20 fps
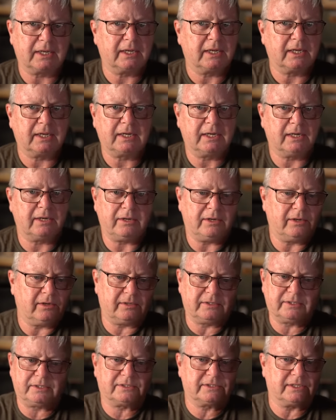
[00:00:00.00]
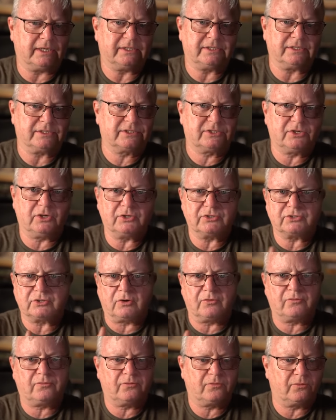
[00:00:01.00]
it, you just, it just turns
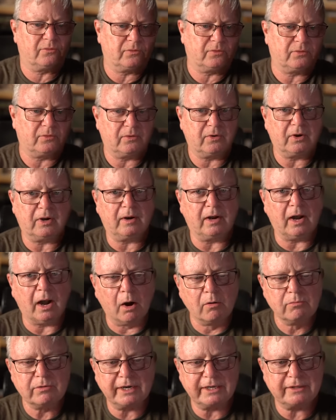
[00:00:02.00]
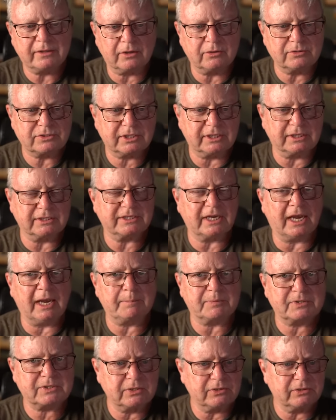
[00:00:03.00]
off. Only those things
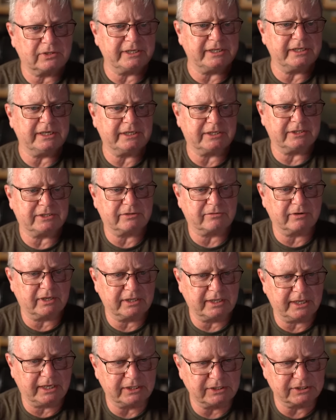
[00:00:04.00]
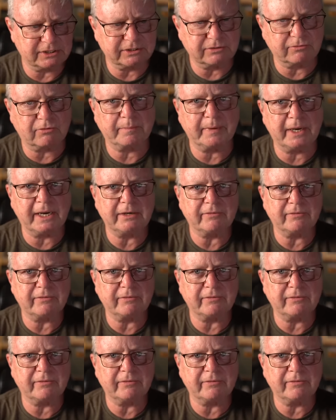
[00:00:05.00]
absolutely needed to run the engine remain